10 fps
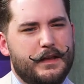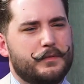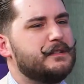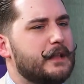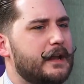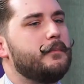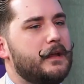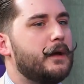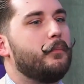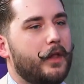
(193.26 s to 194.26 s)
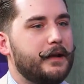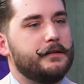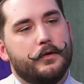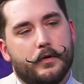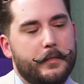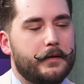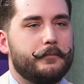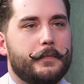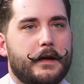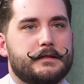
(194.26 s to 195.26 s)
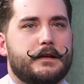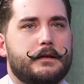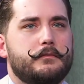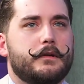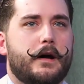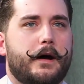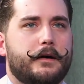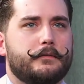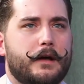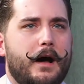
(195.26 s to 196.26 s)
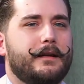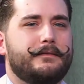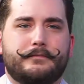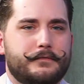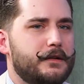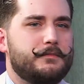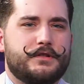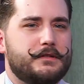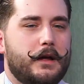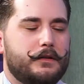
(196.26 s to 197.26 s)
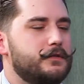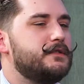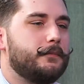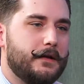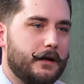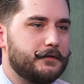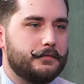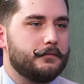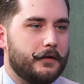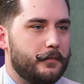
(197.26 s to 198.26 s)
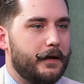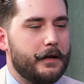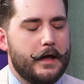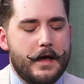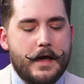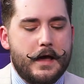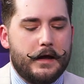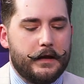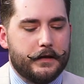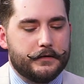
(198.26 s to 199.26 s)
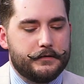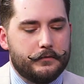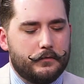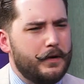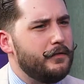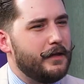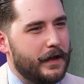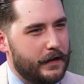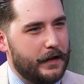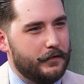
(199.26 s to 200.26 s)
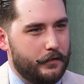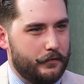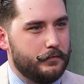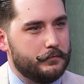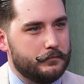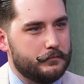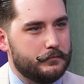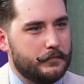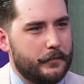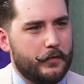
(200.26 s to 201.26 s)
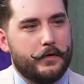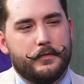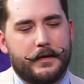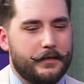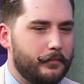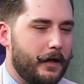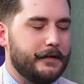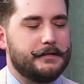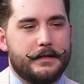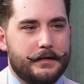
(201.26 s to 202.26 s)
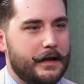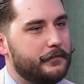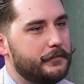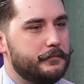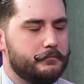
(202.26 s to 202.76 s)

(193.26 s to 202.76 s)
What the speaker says: letting me complain to him. And I said, God, you just do something else with me. And he goes, what do you think I can't do? I'm the one who made the blind see, the deaf